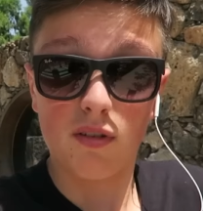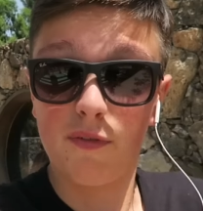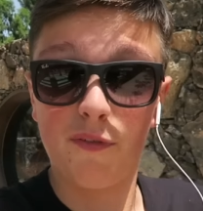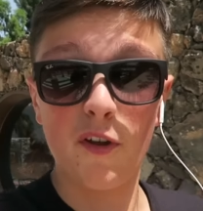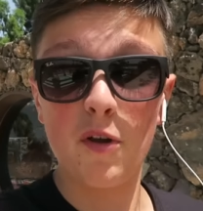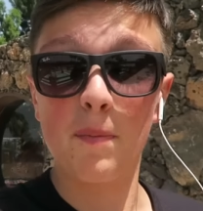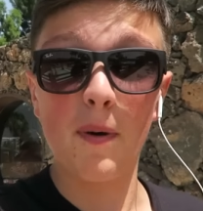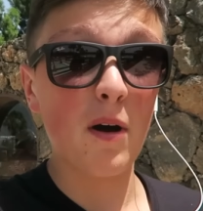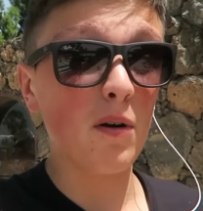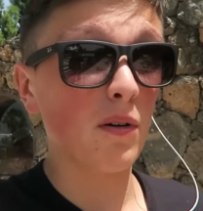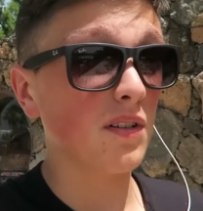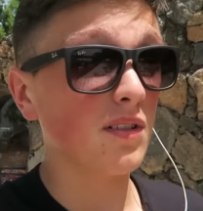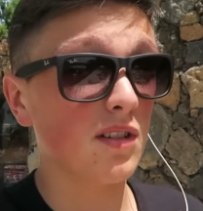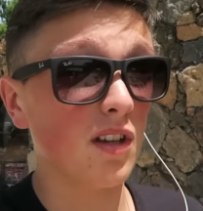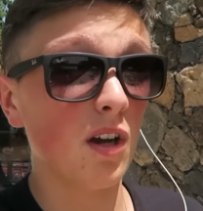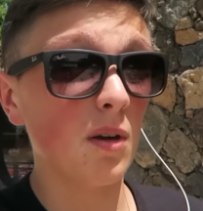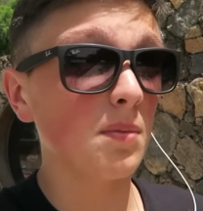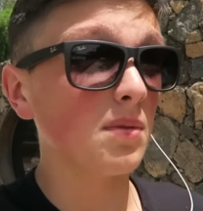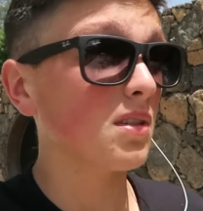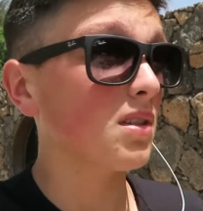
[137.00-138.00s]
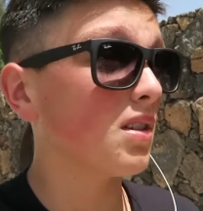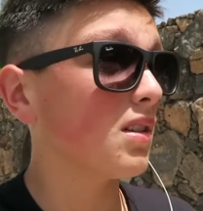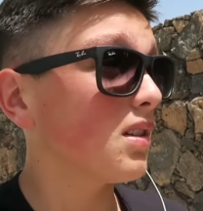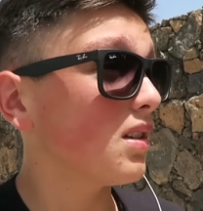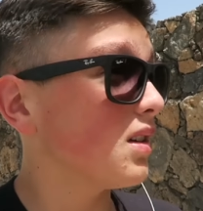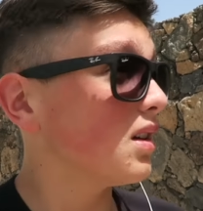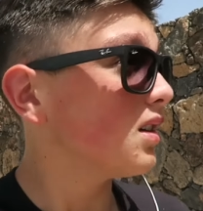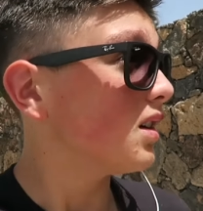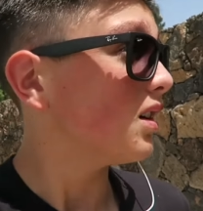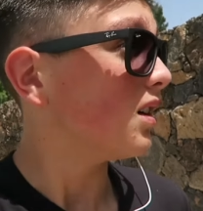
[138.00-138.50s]
There's a few Pokestops
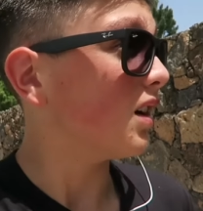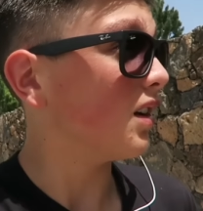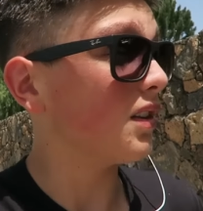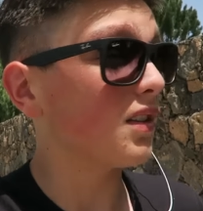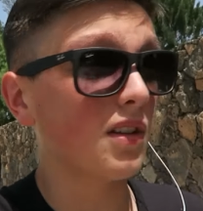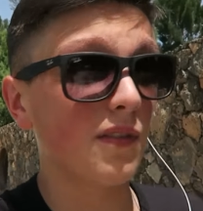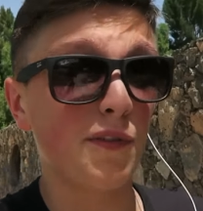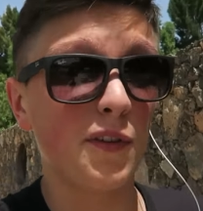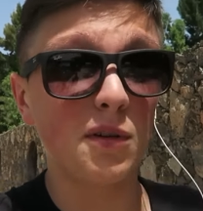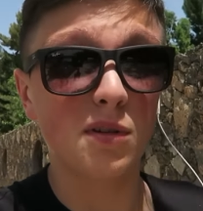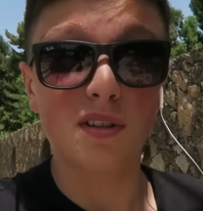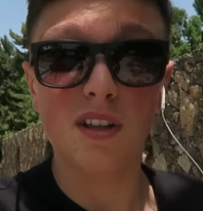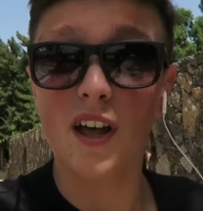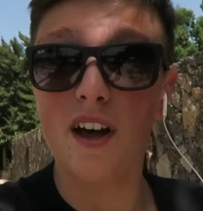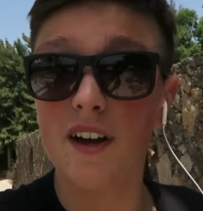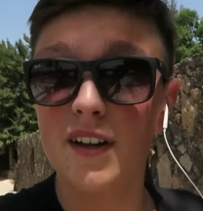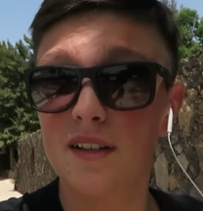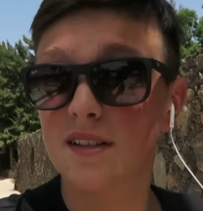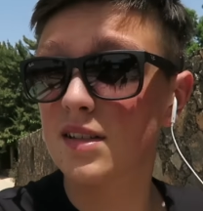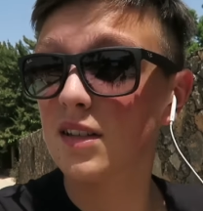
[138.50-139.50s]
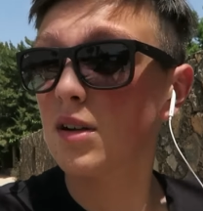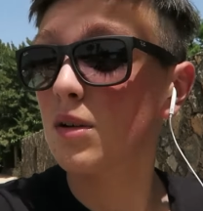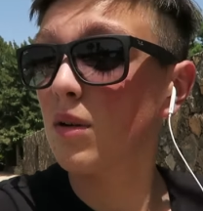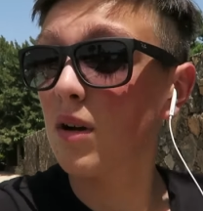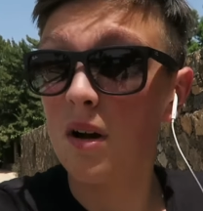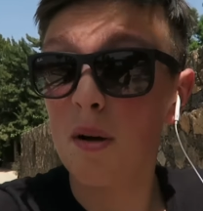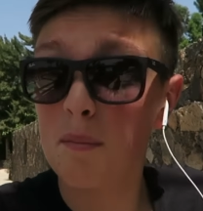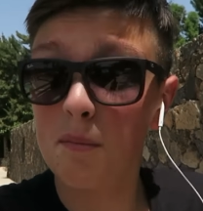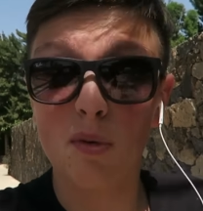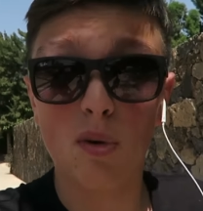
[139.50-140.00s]
and there's a few slides, so
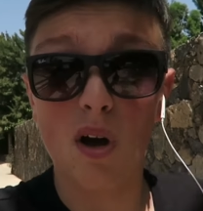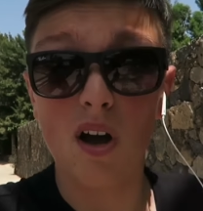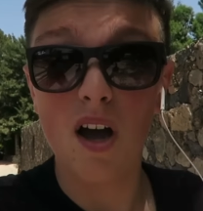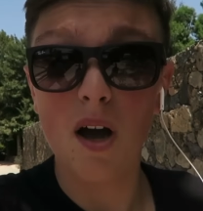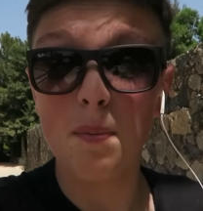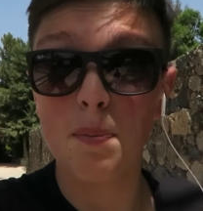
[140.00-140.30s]
I'm quite